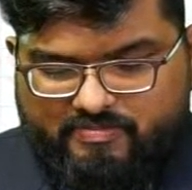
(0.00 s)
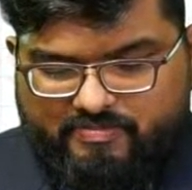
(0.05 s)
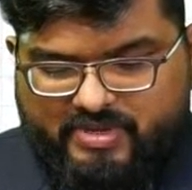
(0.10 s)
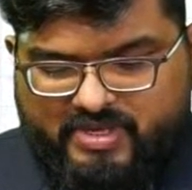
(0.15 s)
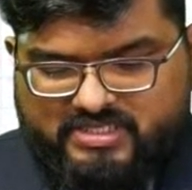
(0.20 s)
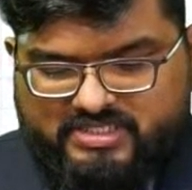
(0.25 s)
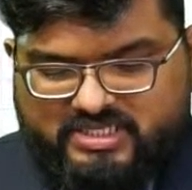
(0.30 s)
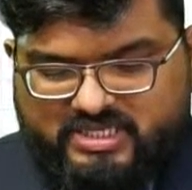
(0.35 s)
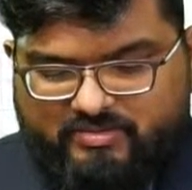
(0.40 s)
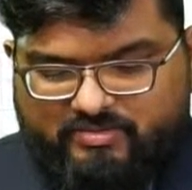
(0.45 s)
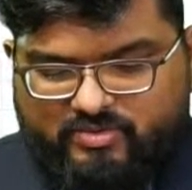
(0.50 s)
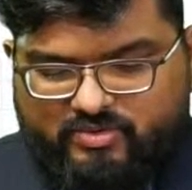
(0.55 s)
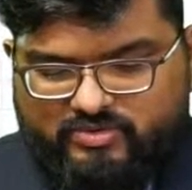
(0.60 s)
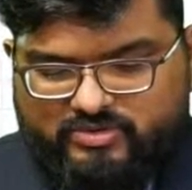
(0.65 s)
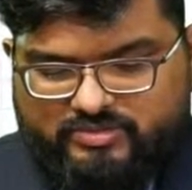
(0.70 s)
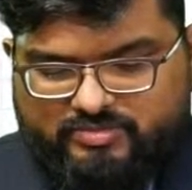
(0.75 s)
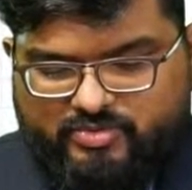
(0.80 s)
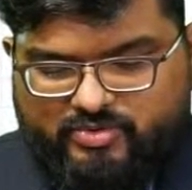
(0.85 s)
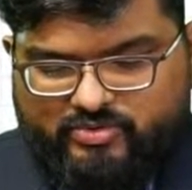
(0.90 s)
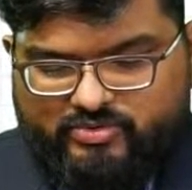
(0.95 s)
picks up
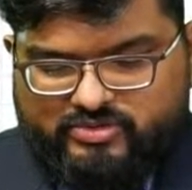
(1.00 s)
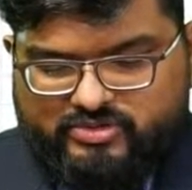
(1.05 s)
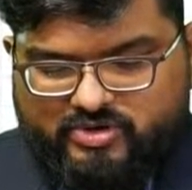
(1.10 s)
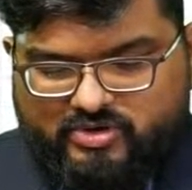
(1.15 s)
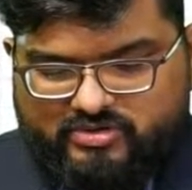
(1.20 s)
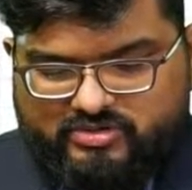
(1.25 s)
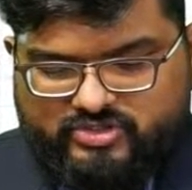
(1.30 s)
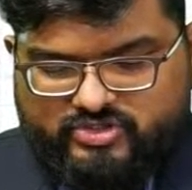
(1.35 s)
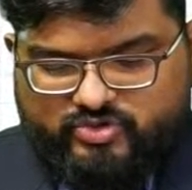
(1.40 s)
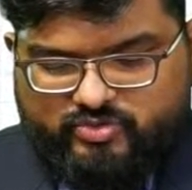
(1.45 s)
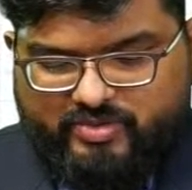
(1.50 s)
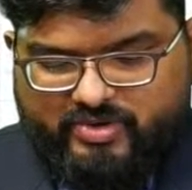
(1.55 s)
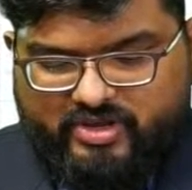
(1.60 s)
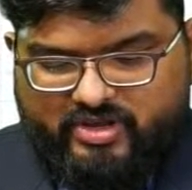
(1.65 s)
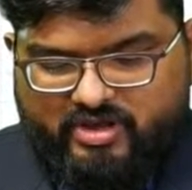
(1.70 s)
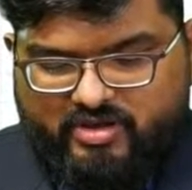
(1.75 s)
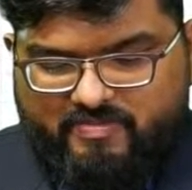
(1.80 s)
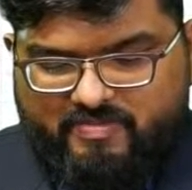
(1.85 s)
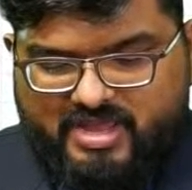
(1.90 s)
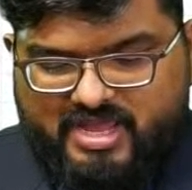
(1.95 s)
those protons to
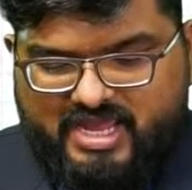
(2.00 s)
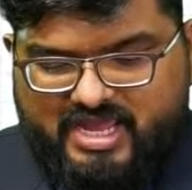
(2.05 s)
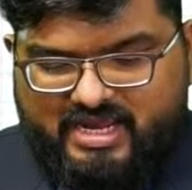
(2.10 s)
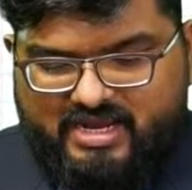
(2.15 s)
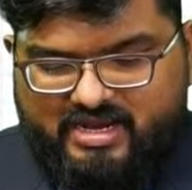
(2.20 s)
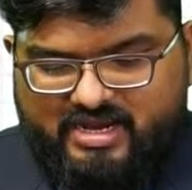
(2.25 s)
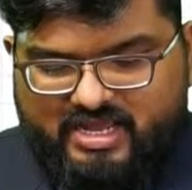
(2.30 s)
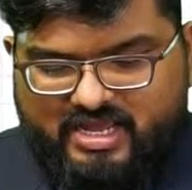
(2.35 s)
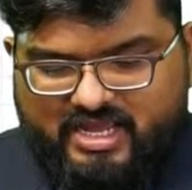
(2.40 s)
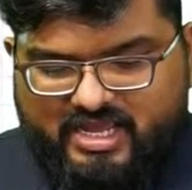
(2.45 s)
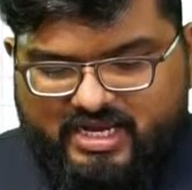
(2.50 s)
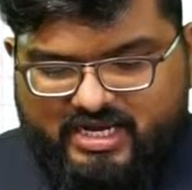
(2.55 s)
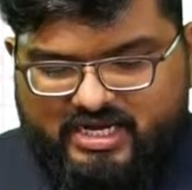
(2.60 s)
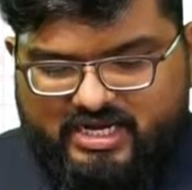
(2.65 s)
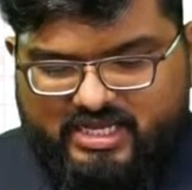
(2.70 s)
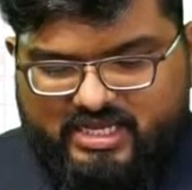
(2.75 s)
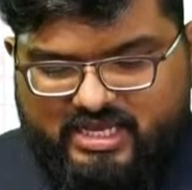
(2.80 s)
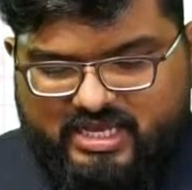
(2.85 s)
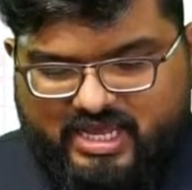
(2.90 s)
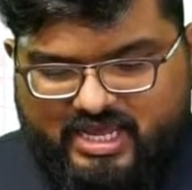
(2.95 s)
become
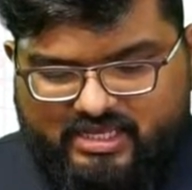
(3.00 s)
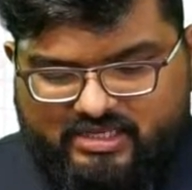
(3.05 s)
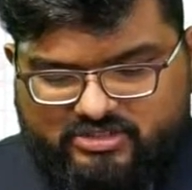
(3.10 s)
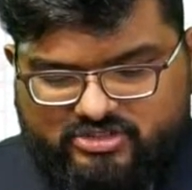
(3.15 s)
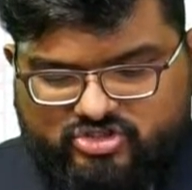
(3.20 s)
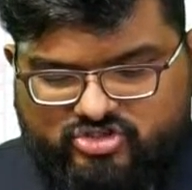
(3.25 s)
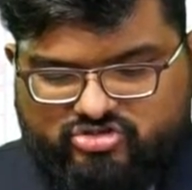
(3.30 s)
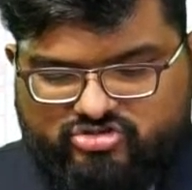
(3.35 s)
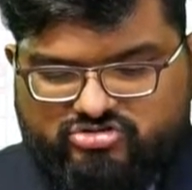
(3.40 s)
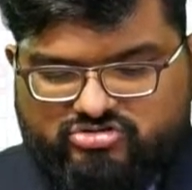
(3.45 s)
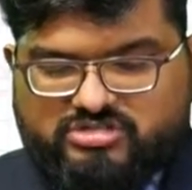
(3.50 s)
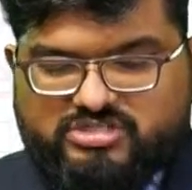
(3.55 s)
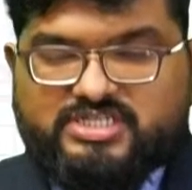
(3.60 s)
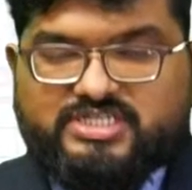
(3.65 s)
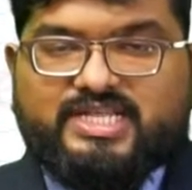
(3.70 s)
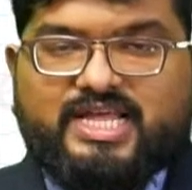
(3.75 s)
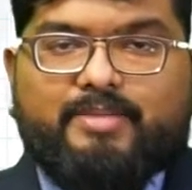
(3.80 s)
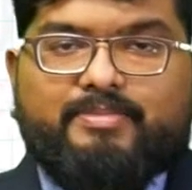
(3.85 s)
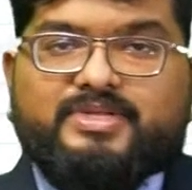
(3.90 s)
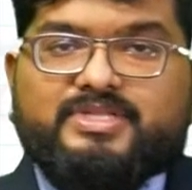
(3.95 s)
NADH.
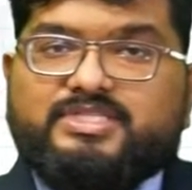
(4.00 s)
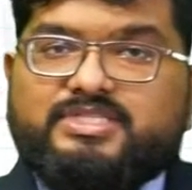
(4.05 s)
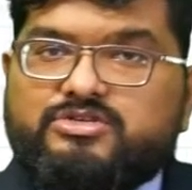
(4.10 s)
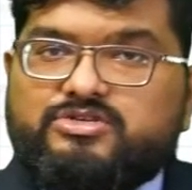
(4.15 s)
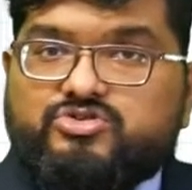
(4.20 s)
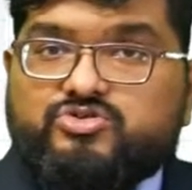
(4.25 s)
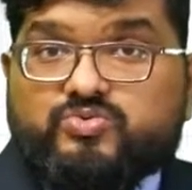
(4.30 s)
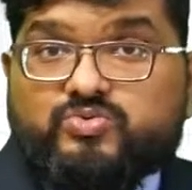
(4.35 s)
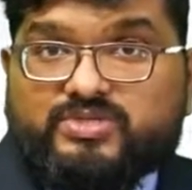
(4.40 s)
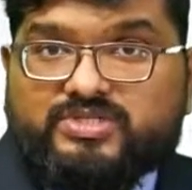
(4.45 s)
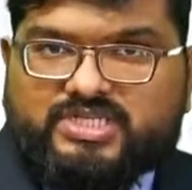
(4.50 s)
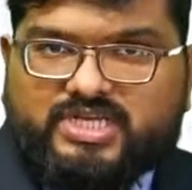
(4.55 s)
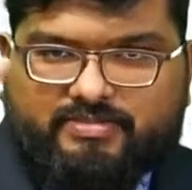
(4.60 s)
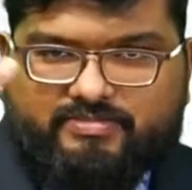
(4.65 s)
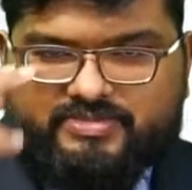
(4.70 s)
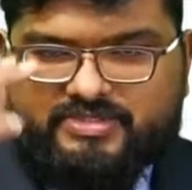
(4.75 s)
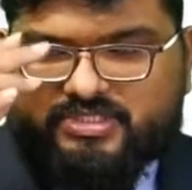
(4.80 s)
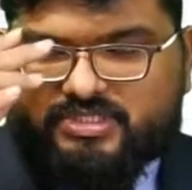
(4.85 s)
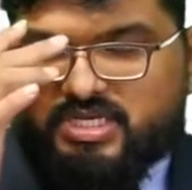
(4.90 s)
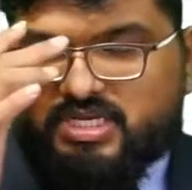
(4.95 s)
This happens in 2
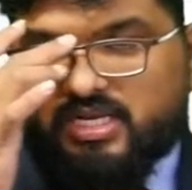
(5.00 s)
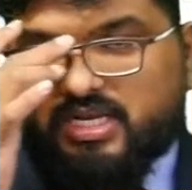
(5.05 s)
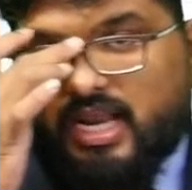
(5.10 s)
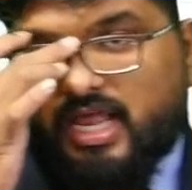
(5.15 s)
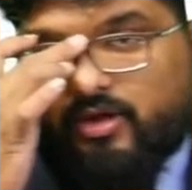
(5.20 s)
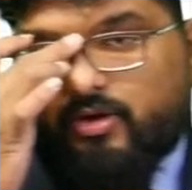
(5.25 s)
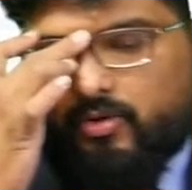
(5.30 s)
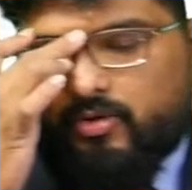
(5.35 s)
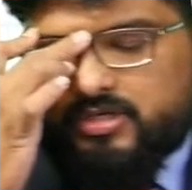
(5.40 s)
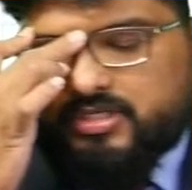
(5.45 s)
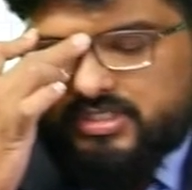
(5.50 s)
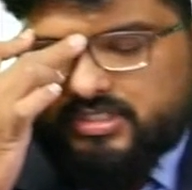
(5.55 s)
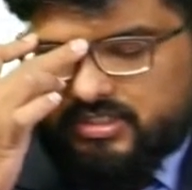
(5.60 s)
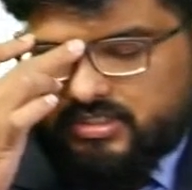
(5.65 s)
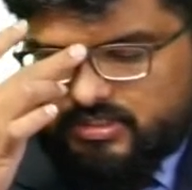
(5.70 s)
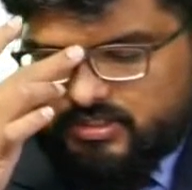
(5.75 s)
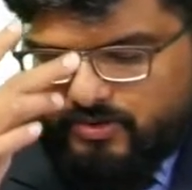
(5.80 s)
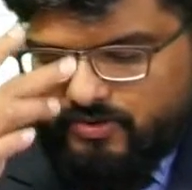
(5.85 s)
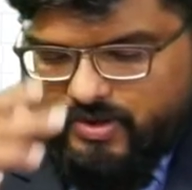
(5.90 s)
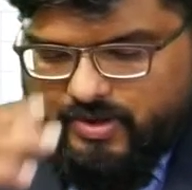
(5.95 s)
steps in
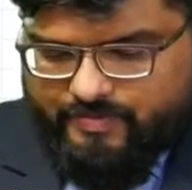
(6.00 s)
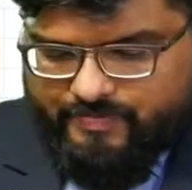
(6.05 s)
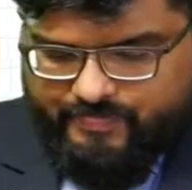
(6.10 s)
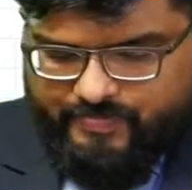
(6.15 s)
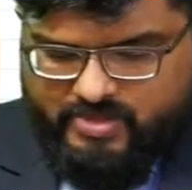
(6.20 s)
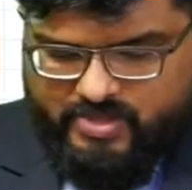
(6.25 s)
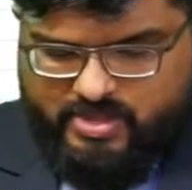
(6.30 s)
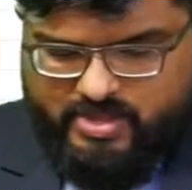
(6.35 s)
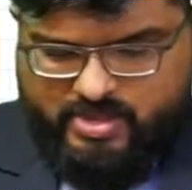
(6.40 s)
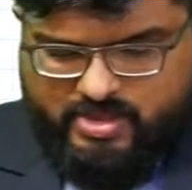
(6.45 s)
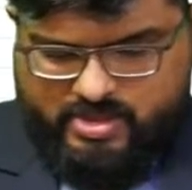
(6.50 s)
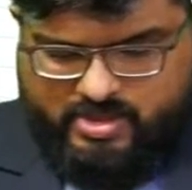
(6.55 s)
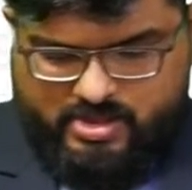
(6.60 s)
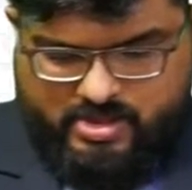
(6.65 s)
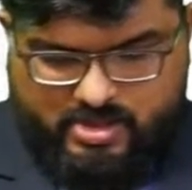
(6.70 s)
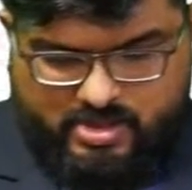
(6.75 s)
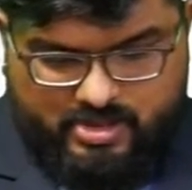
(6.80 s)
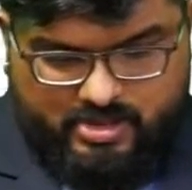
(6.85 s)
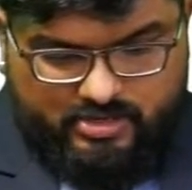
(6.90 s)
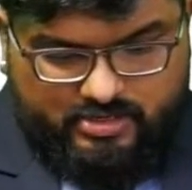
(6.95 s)
glycolysis. Okay,
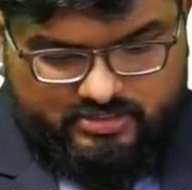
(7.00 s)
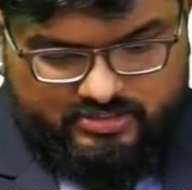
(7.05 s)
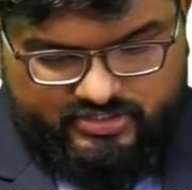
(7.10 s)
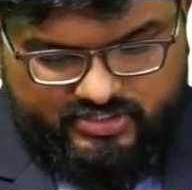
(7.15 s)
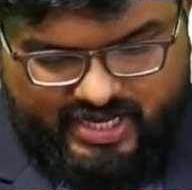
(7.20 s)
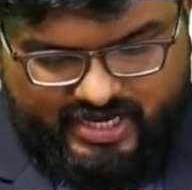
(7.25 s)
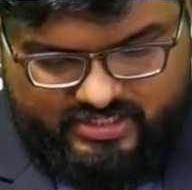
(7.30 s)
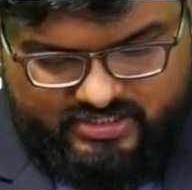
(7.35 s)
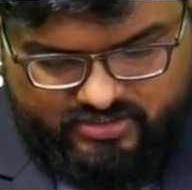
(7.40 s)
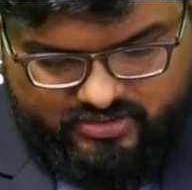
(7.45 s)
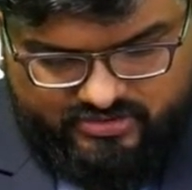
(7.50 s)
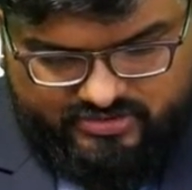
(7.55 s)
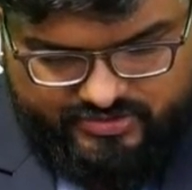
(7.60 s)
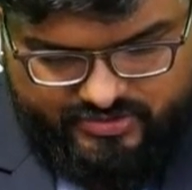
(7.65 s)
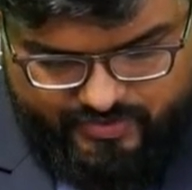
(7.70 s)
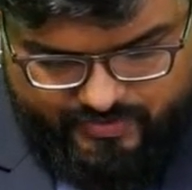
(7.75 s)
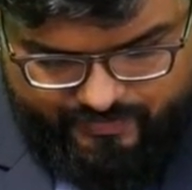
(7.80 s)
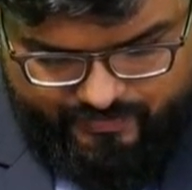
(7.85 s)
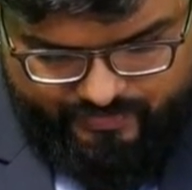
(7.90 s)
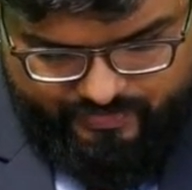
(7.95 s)
so that is
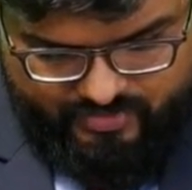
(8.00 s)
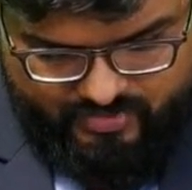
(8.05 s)
also